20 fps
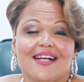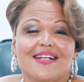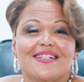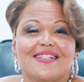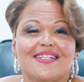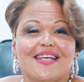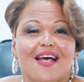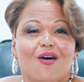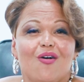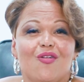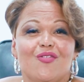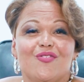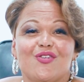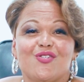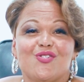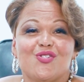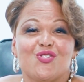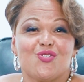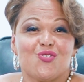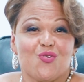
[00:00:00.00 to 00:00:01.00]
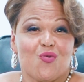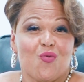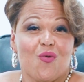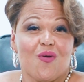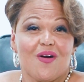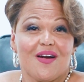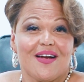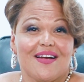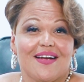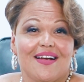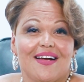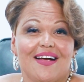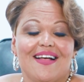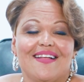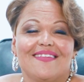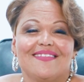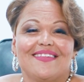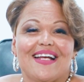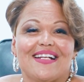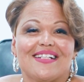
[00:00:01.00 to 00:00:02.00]
Tell the story
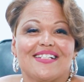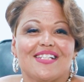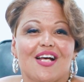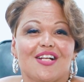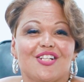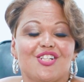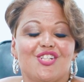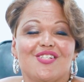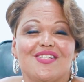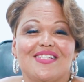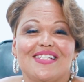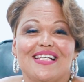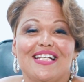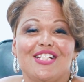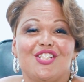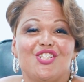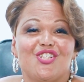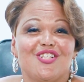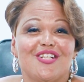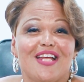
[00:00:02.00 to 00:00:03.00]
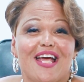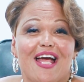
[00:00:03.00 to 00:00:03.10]
that touches each and